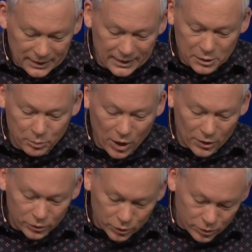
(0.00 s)
"He has
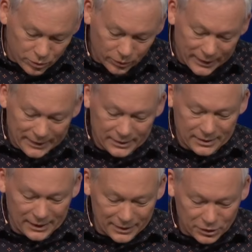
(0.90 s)
brought
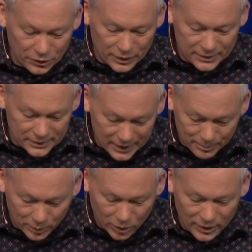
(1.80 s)
Greeks into the
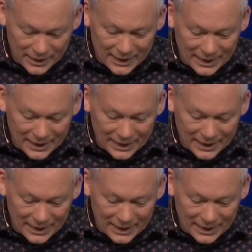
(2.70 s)
temple,